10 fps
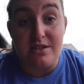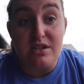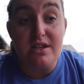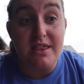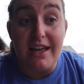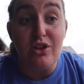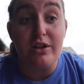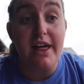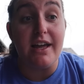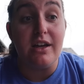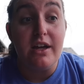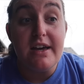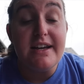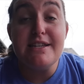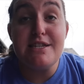This, they look like
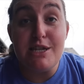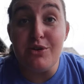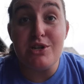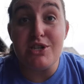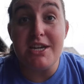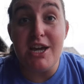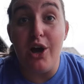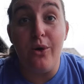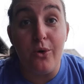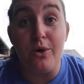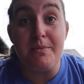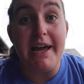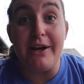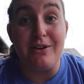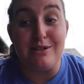seriously
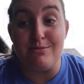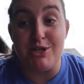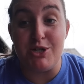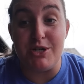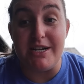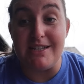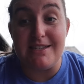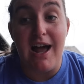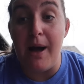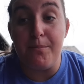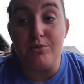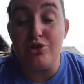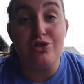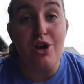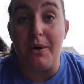gourmet Christmas treats. I'm
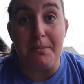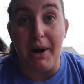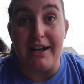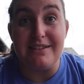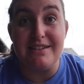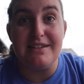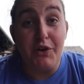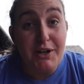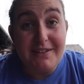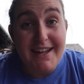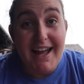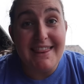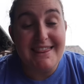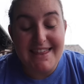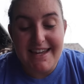so impressed. First, I
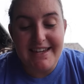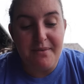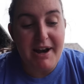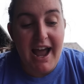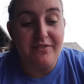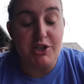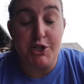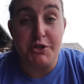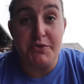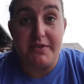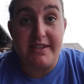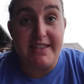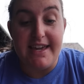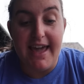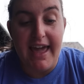think I'm gonna have to choose
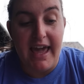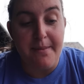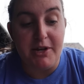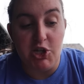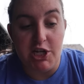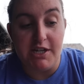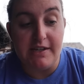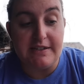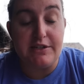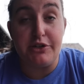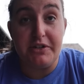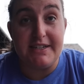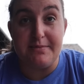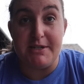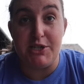the ham and cheese
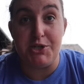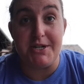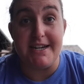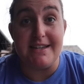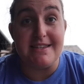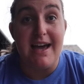Christmas trees.